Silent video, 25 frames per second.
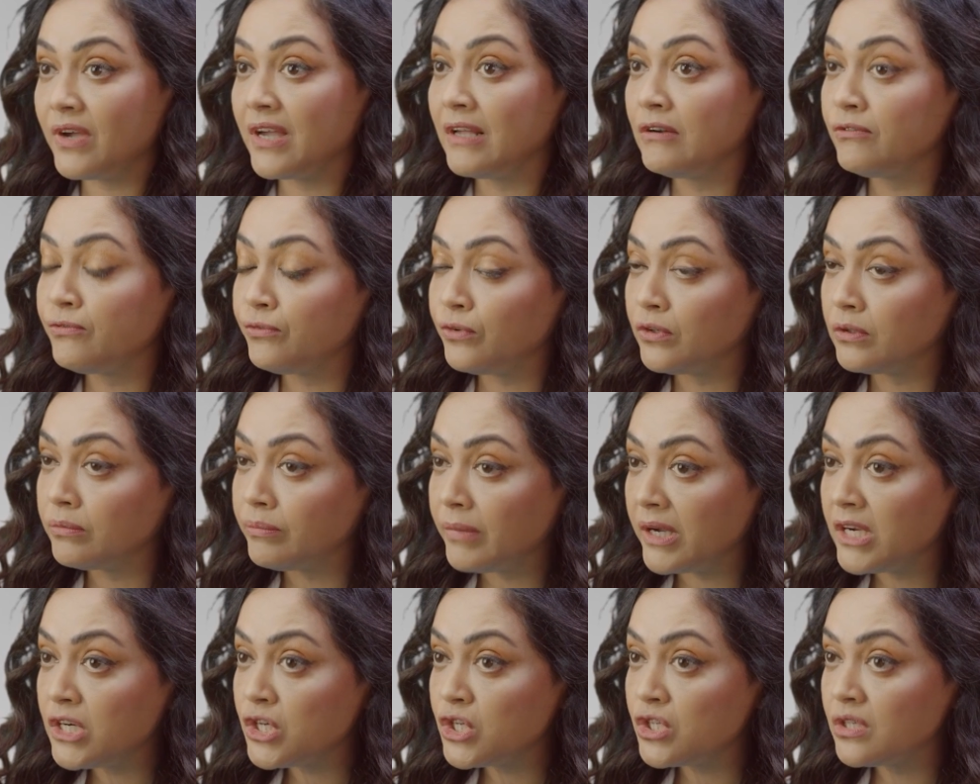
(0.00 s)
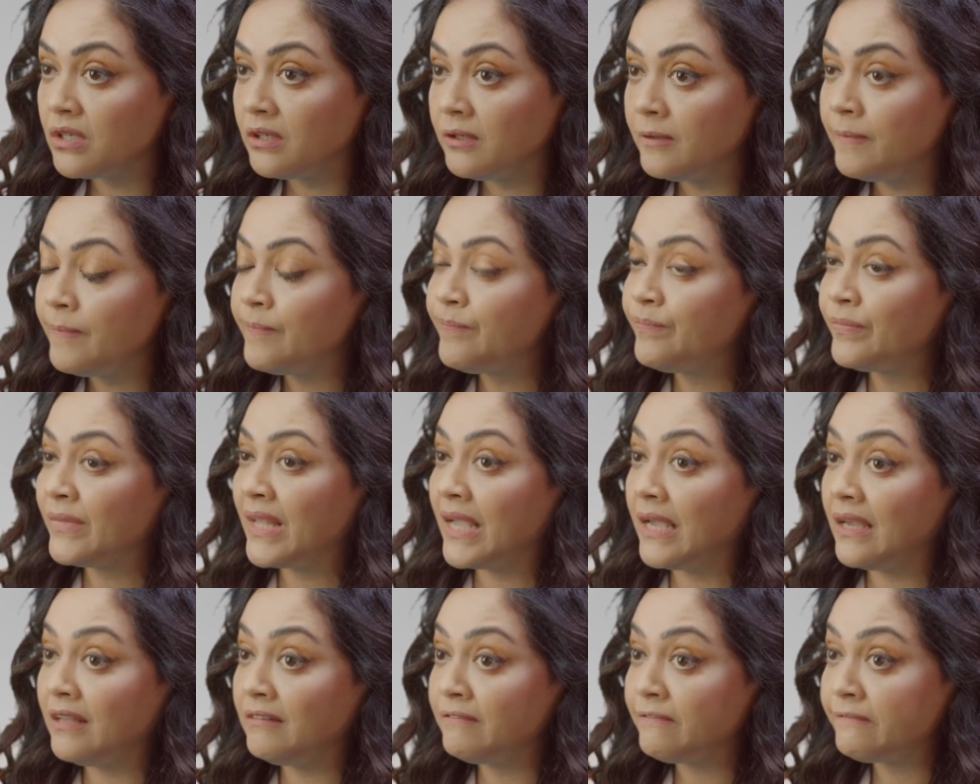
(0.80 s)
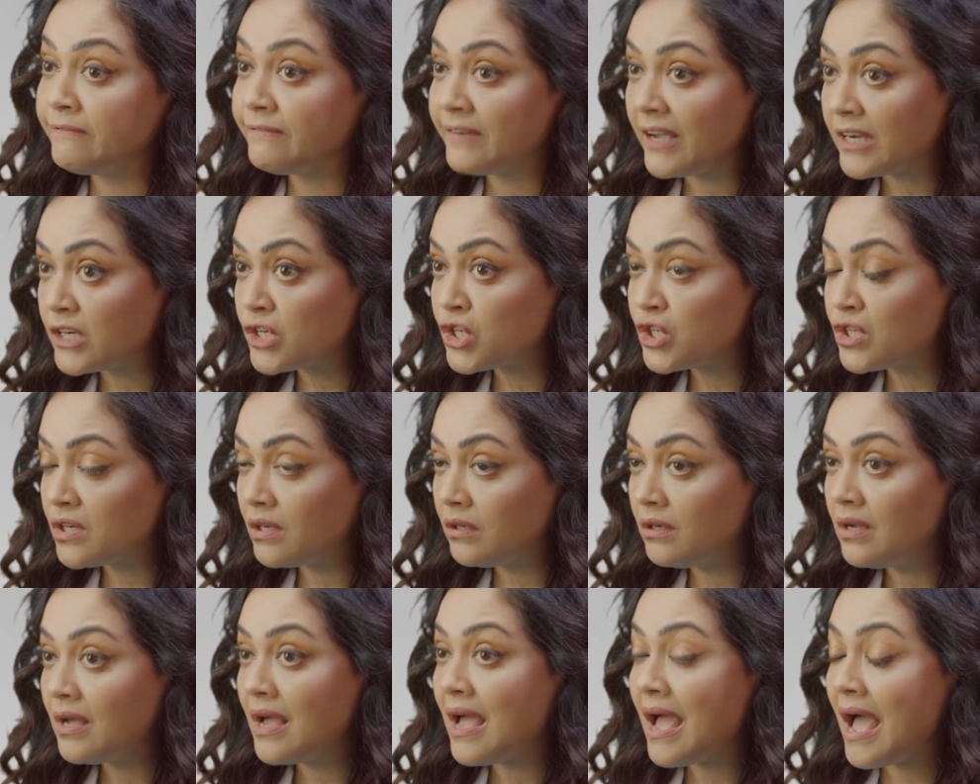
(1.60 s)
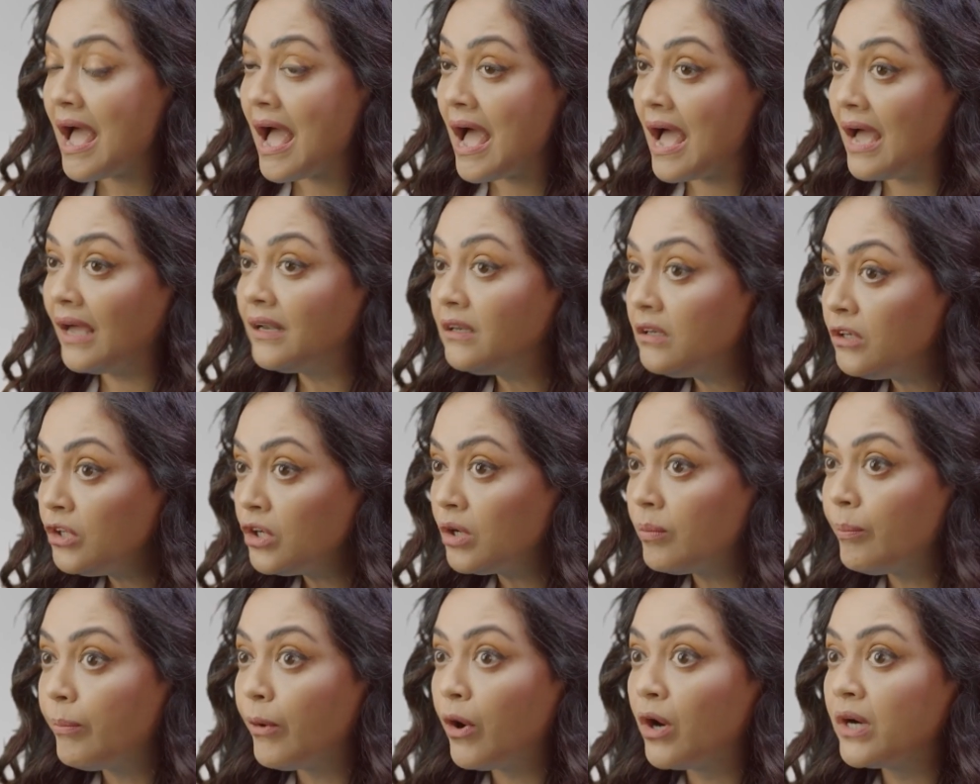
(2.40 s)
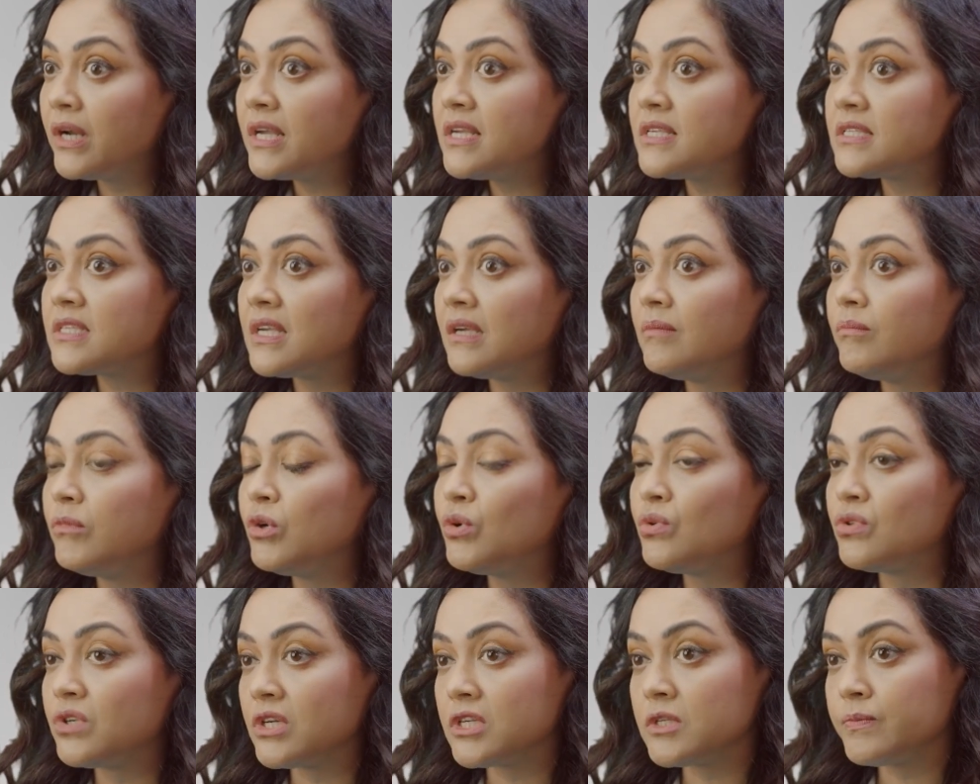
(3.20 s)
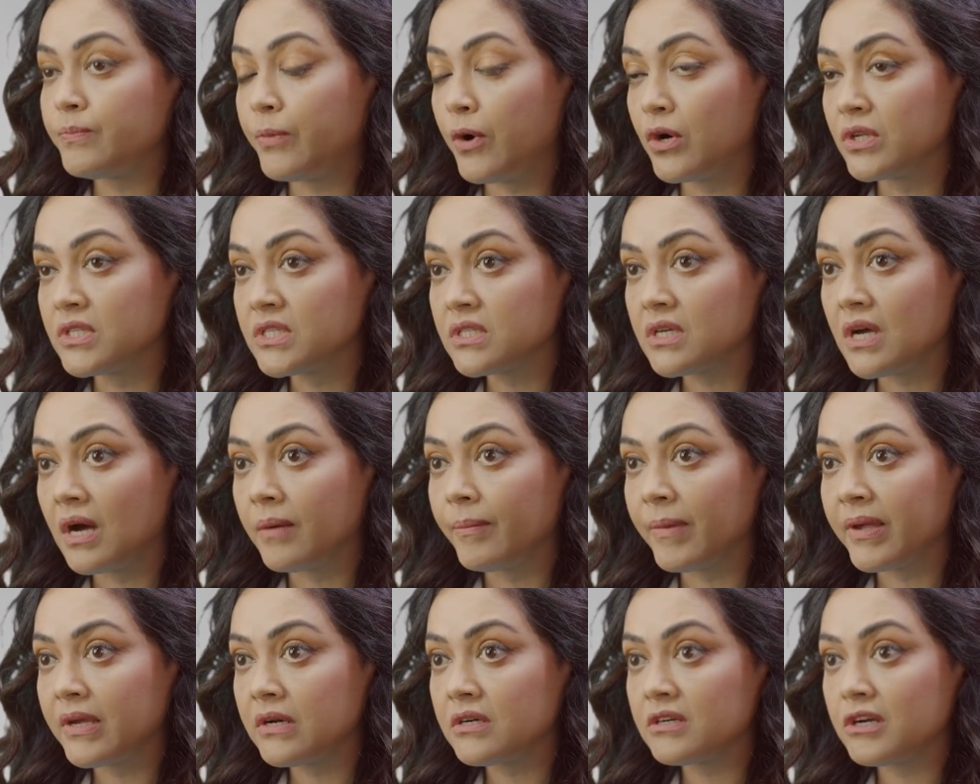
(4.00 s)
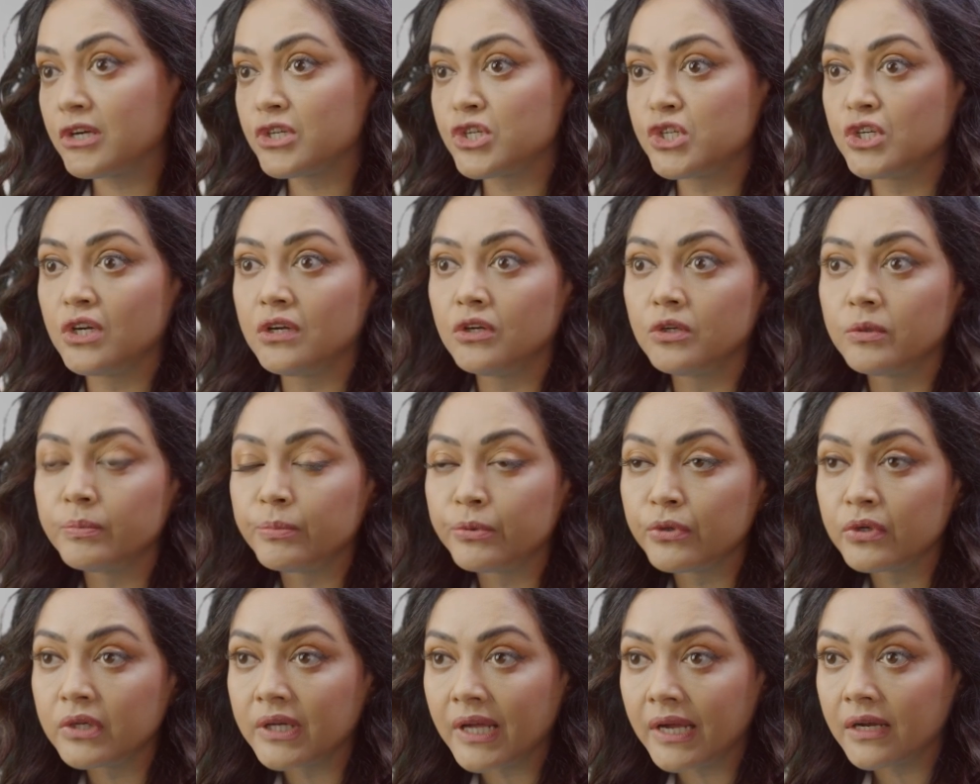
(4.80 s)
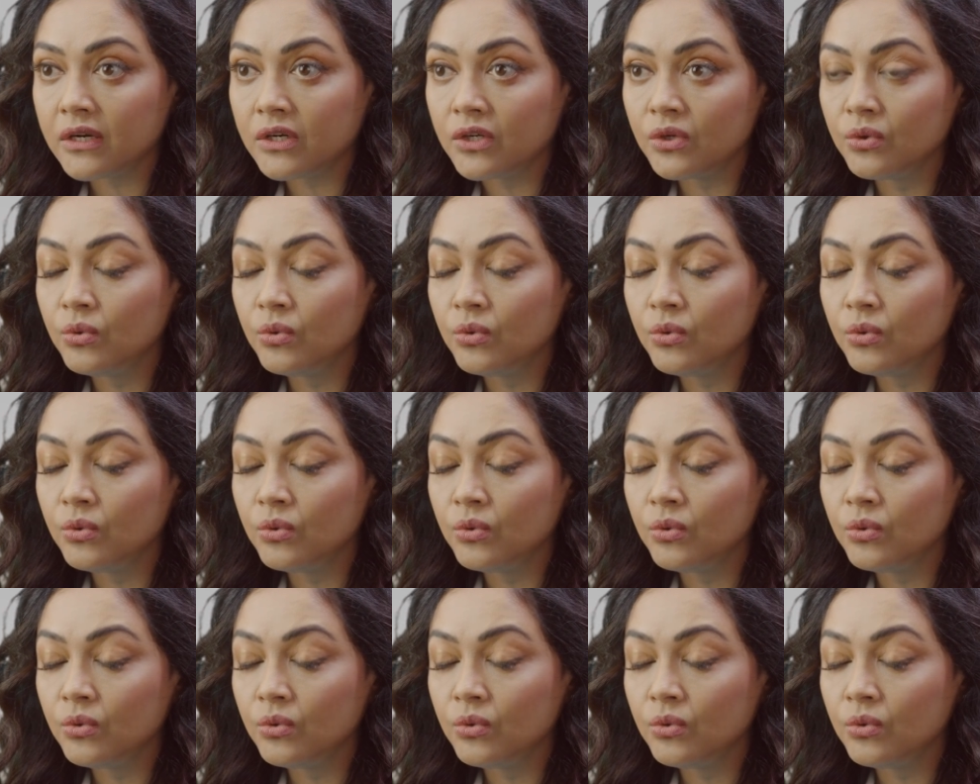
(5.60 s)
inflammation, infection, and your body's immune response coming rushing to protect